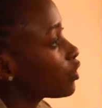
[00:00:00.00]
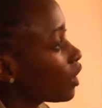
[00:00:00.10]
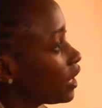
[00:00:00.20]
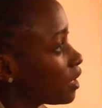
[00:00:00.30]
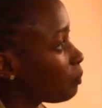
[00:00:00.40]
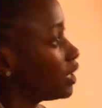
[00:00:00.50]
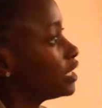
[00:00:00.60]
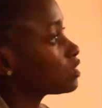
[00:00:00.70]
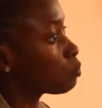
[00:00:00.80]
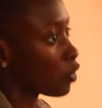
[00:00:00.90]
Uganda
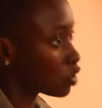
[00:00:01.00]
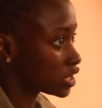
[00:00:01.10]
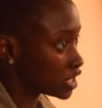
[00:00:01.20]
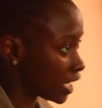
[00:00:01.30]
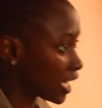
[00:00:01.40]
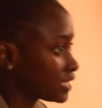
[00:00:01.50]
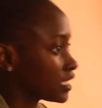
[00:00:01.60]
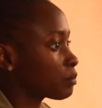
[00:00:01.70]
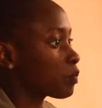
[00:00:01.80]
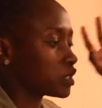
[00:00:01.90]
police brought tear gas
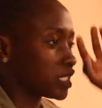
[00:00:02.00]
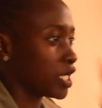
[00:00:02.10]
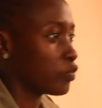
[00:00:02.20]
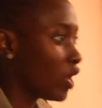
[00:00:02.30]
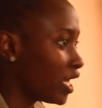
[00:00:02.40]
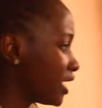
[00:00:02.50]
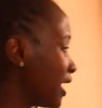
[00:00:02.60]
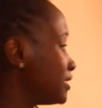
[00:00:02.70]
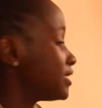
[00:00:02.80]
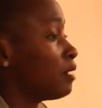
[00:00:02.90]
and people started running
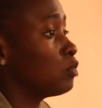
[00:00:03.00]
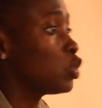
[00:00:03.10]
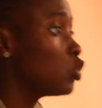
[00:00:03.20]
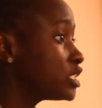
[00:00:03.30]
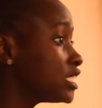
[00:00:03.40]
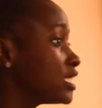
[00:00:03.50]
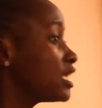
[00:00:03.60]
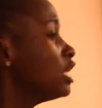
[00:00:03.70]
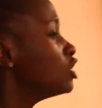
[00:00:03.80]
and some looting.